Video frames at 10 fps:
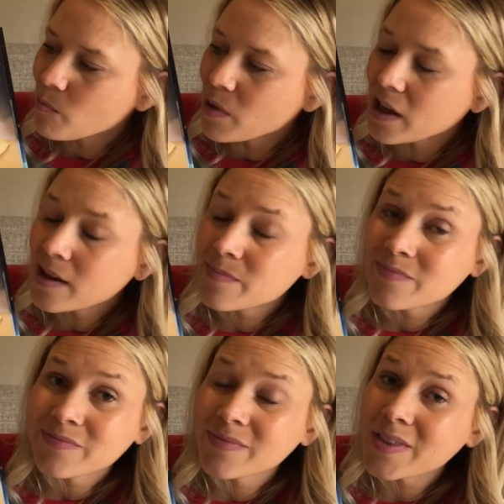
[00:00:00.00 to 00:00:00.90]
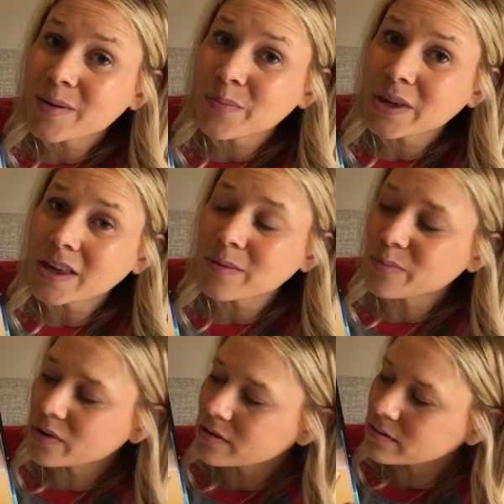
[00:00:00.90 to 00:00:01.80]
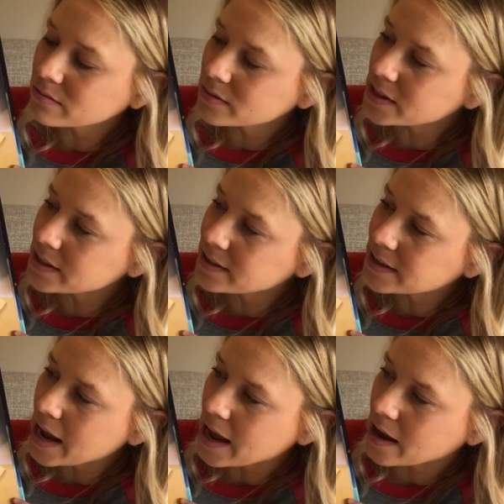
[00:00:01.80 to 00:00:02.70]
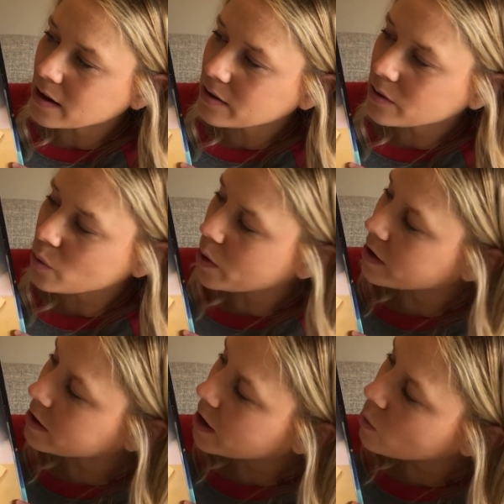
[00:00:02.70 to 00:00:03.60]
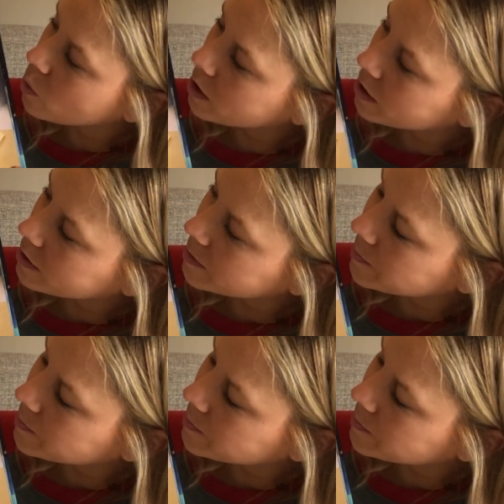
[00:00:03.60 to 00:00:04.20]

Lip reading: But the people stayed where they were.